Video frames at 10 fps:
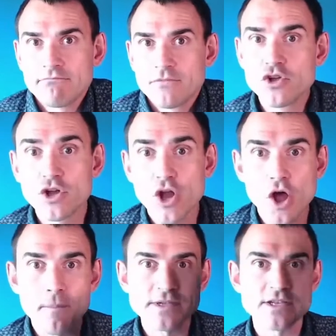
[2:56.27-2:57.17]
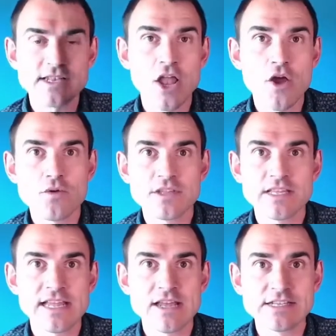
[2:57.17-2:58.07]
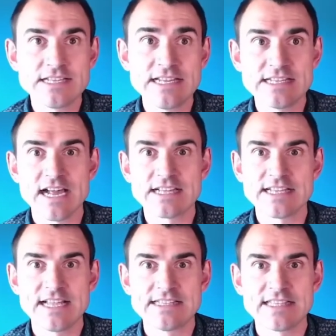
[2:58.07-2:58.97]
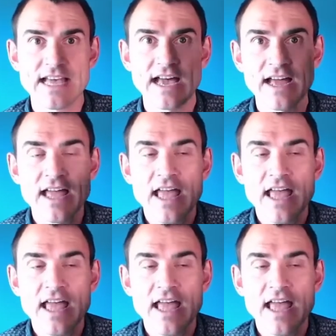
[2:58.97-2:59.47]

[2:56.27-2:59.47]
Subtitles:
You could upload the details into there